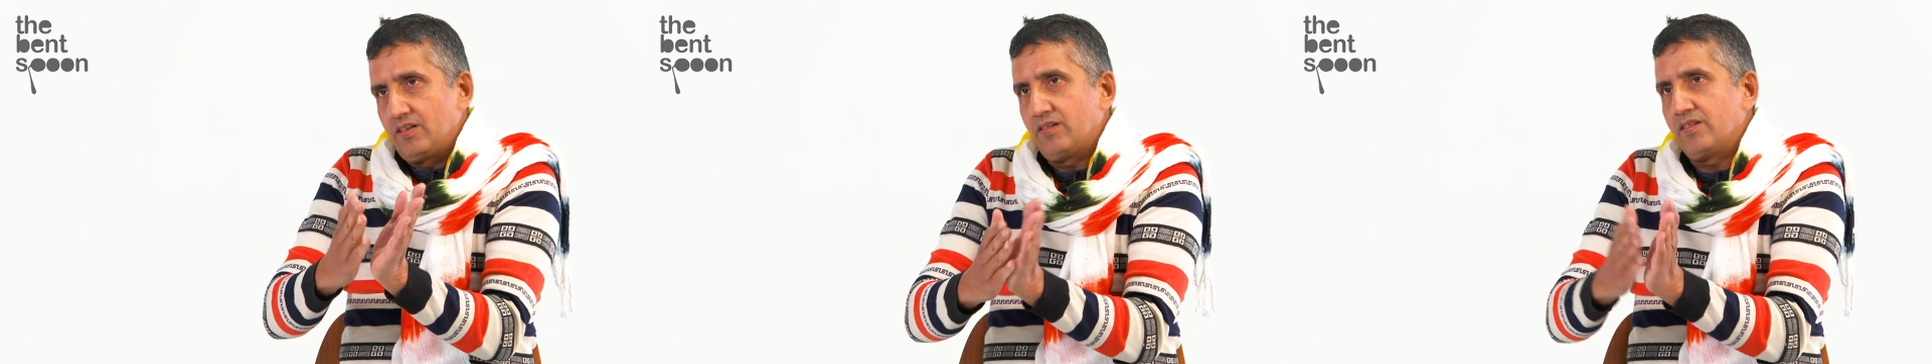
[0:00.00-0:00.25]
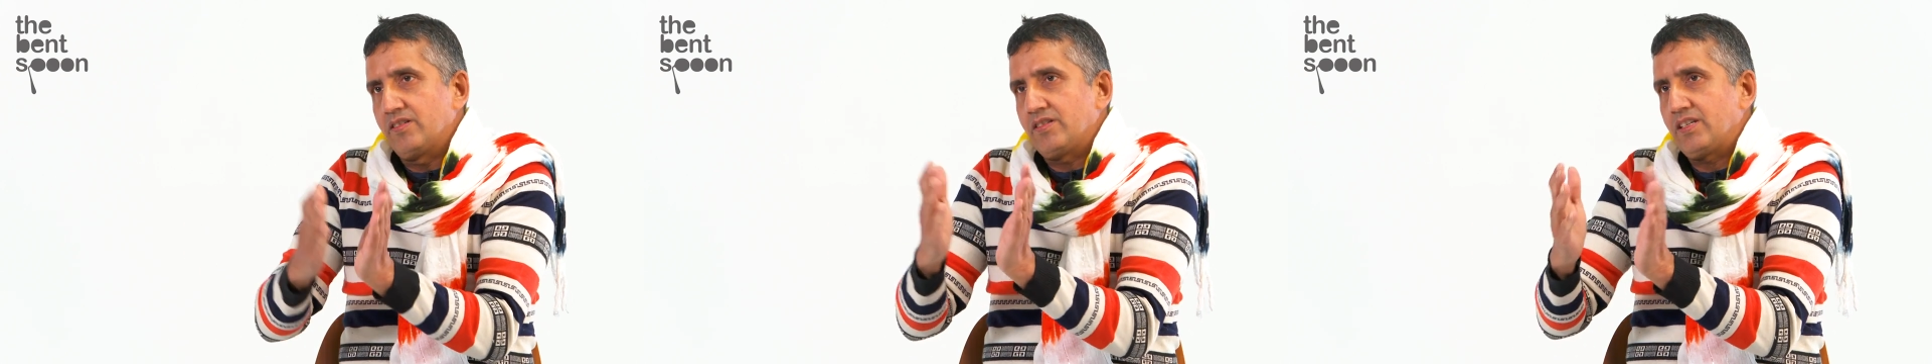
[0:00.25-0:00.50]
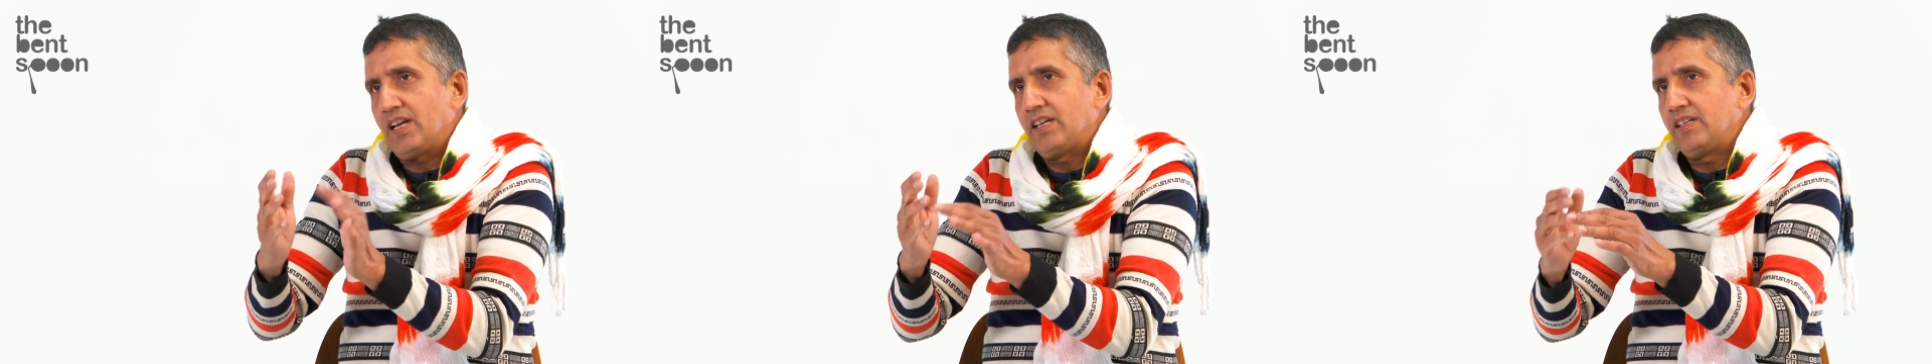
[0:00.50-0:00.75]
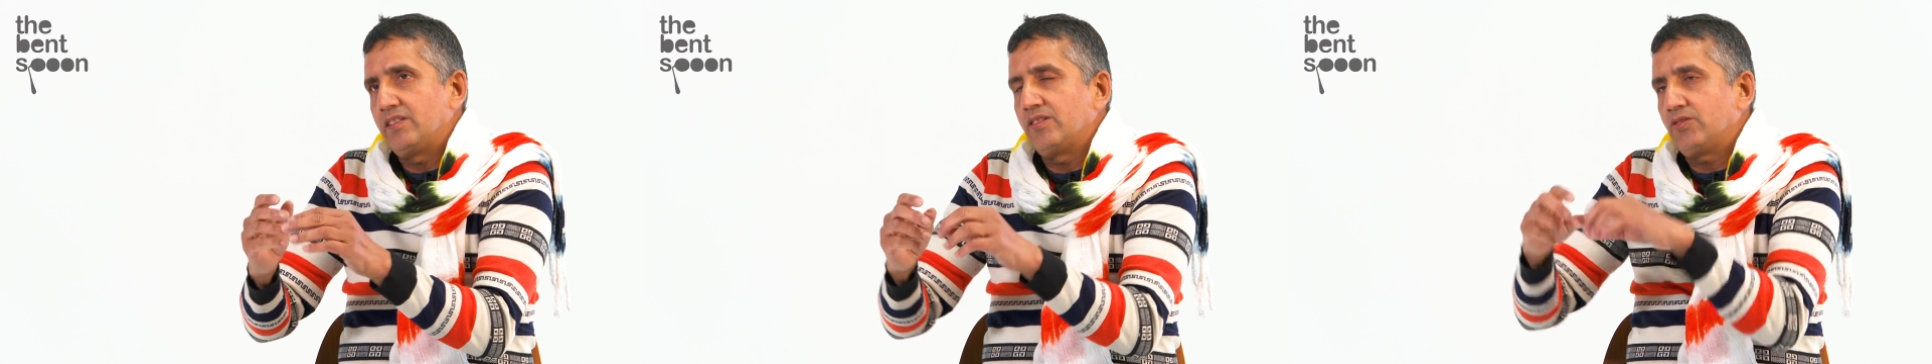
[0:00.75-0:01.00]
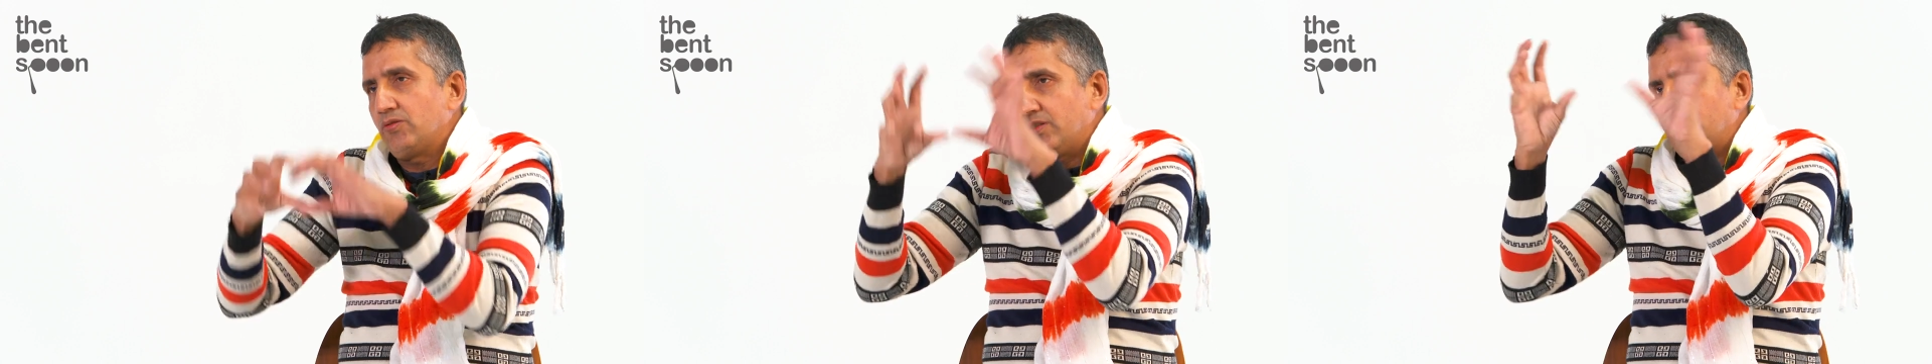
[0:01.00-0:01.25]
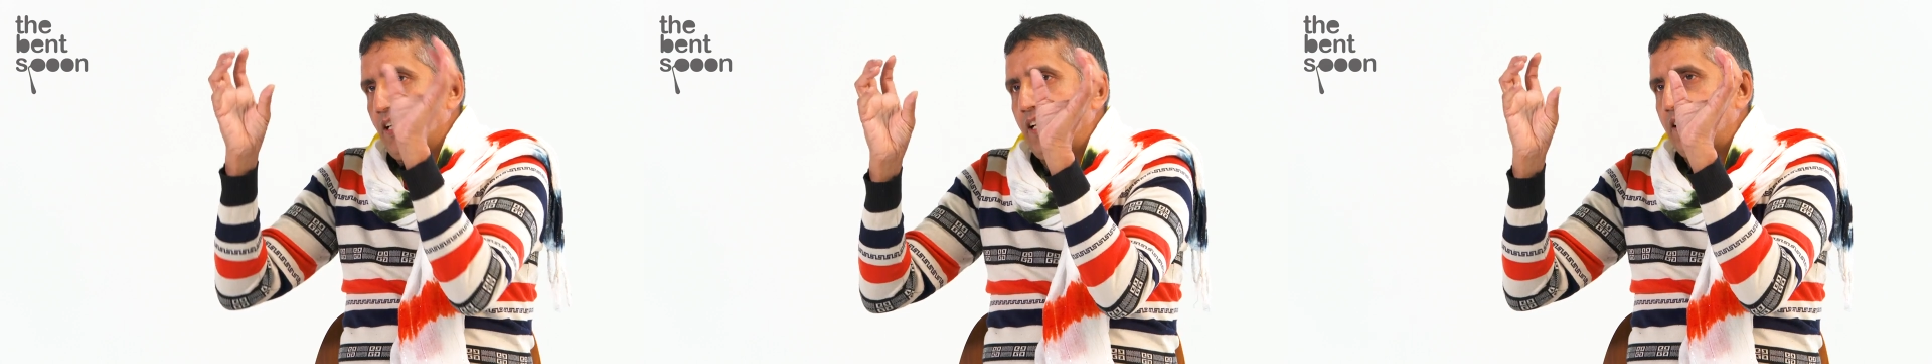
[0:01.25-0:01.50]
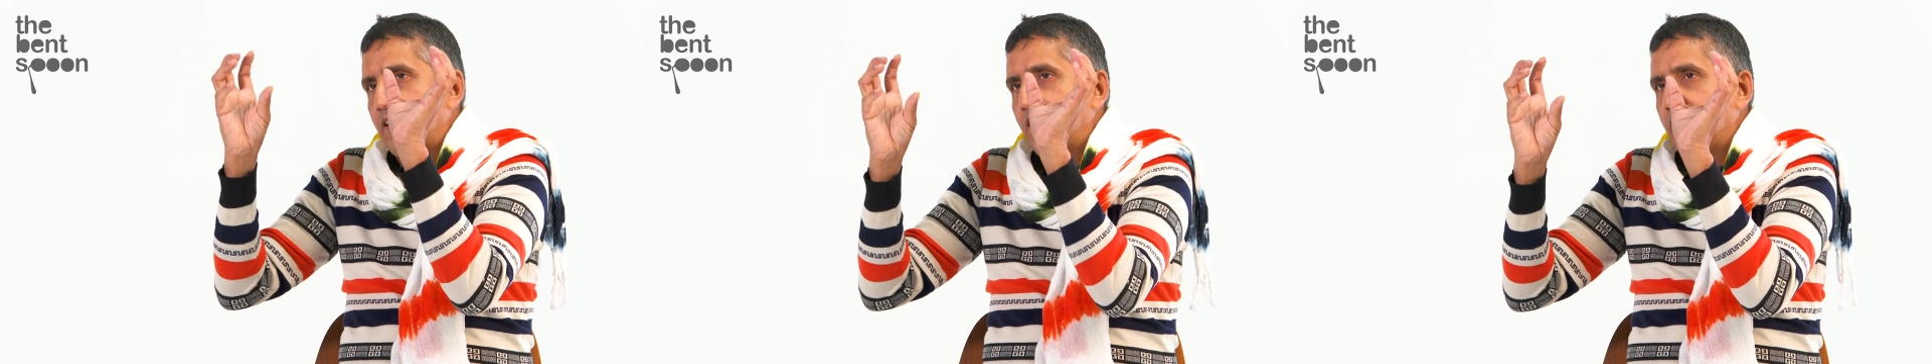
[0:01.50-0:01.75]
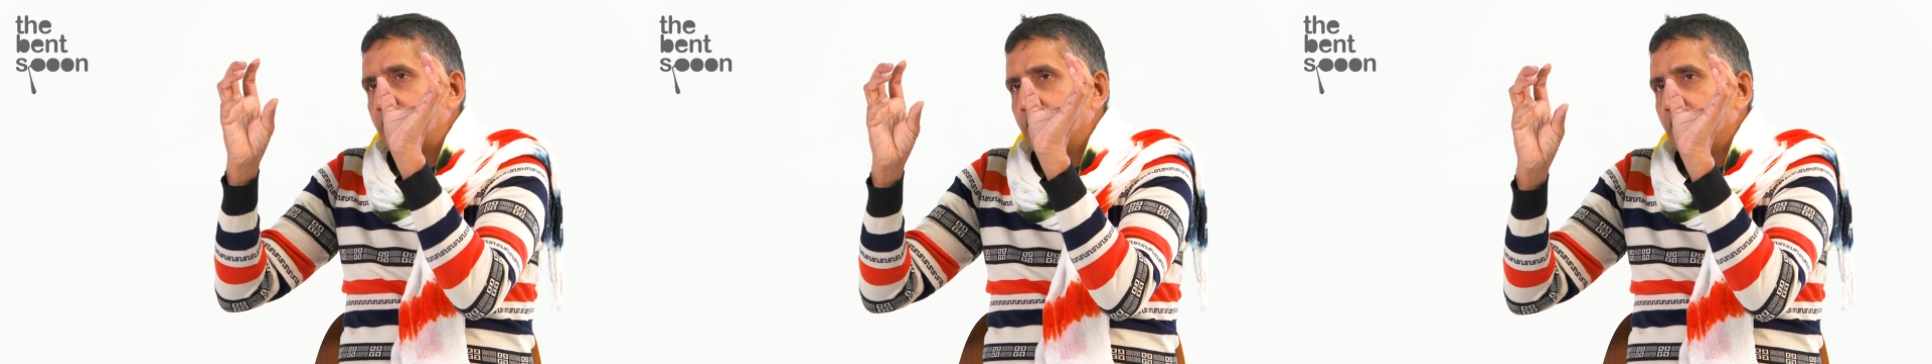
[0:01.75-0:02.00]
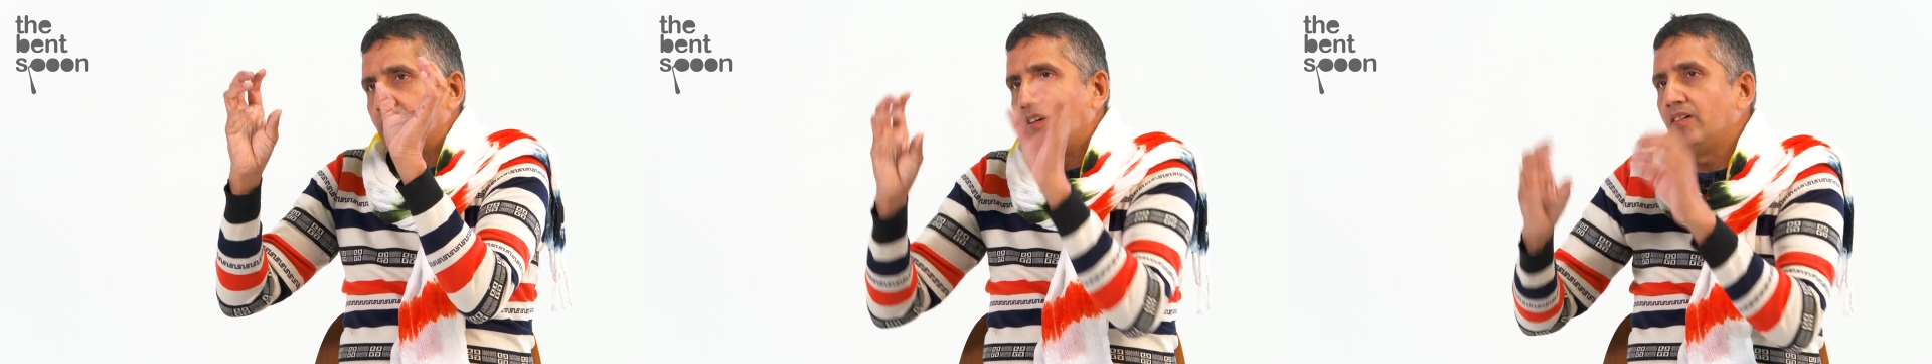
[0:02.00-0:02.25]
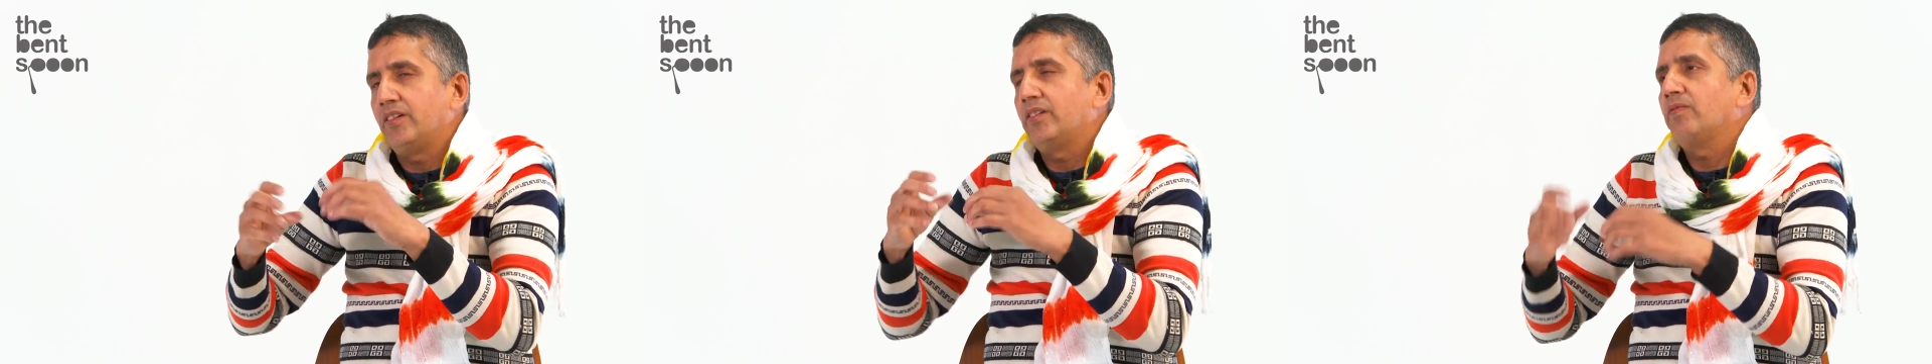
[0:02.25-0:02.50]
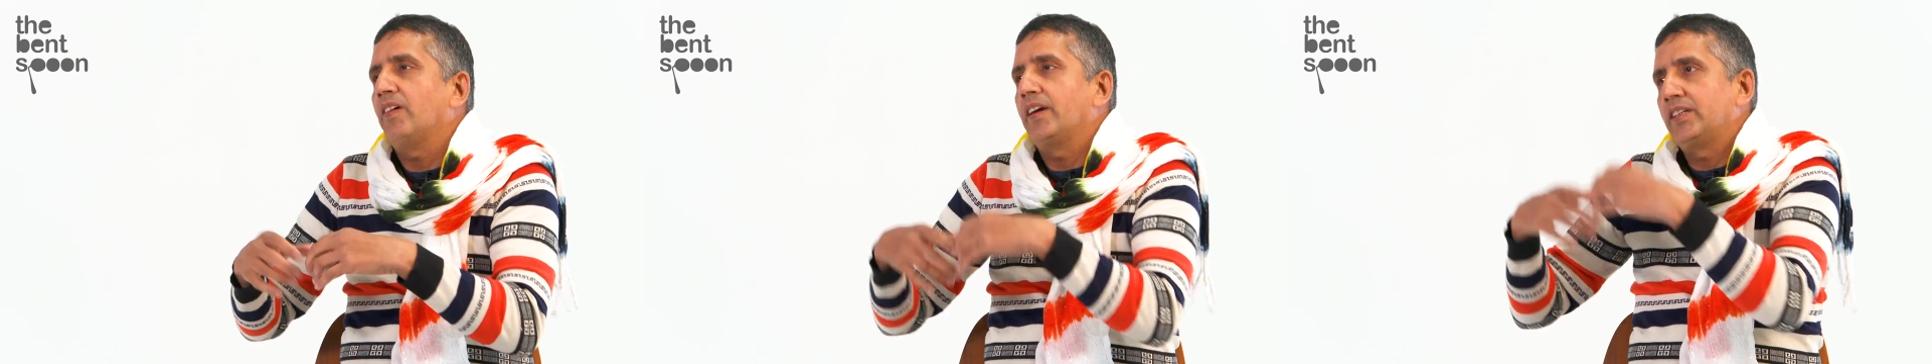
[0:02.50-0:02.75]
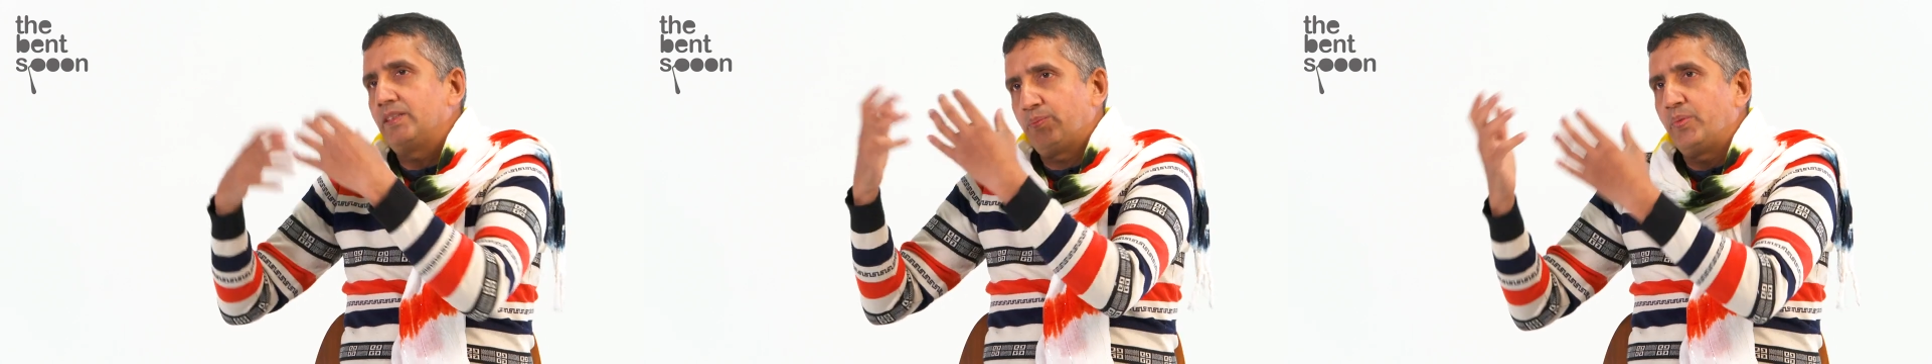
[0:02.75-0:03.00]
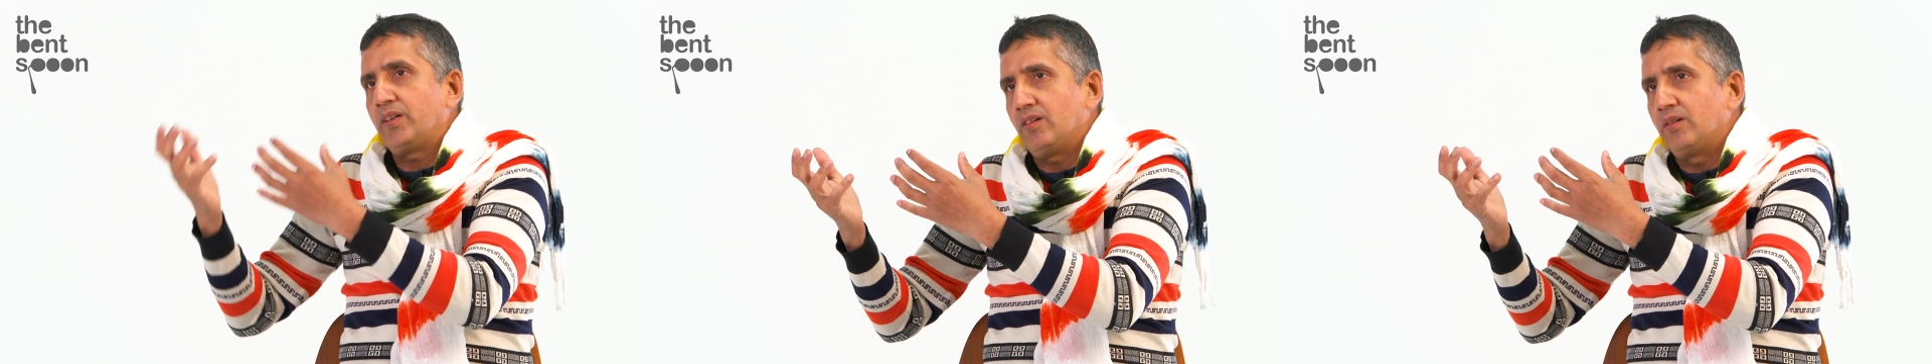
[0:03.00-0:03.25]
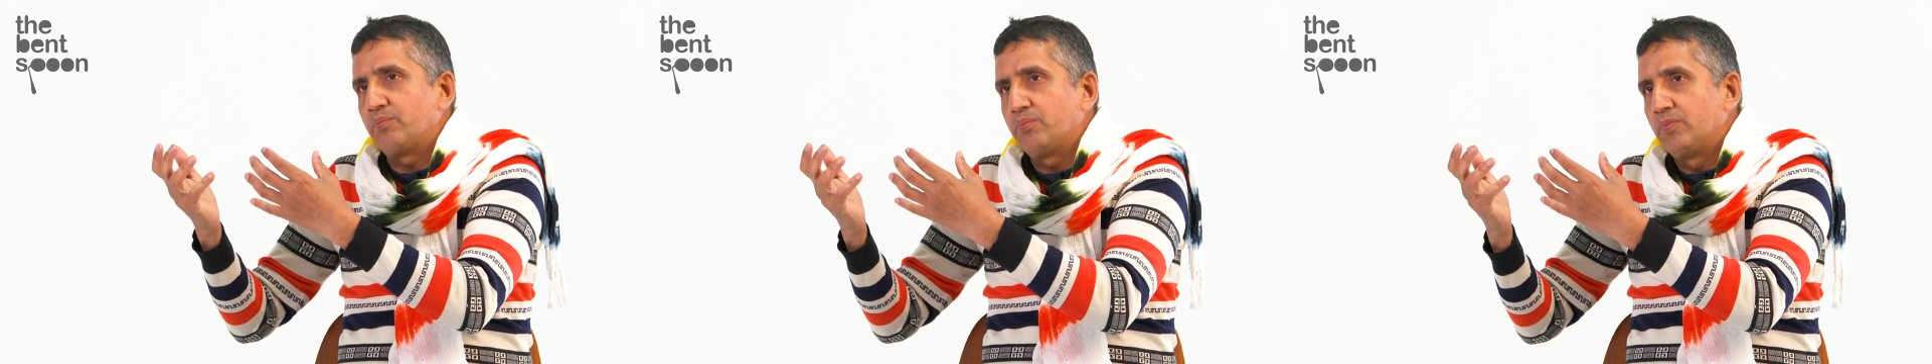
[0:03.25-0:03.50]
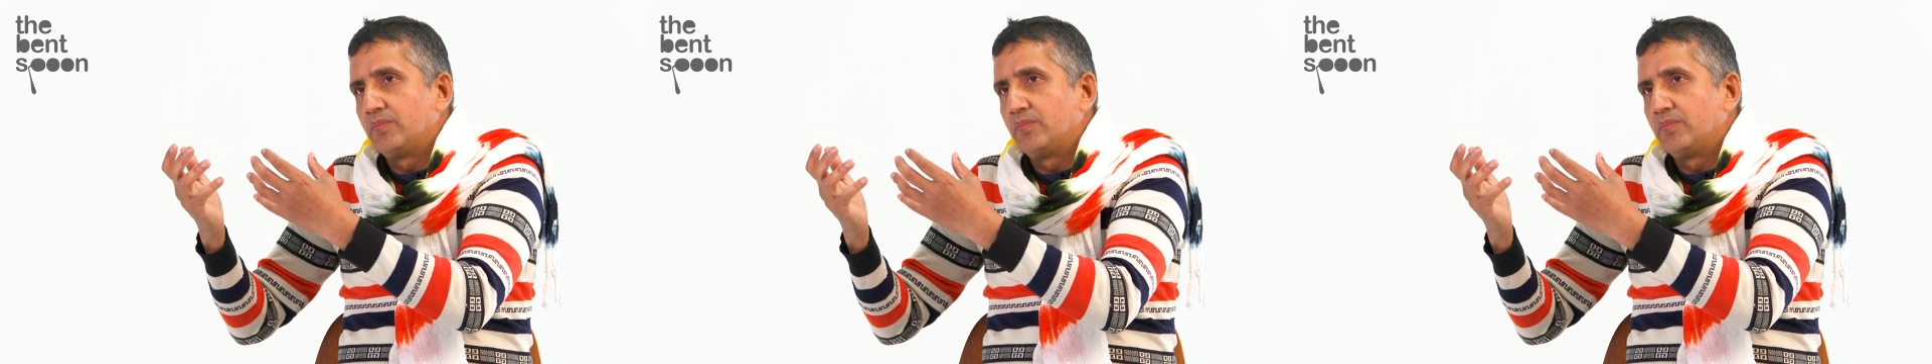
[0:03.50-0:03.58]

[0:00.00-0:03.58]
other side is a society. Or if I speak up,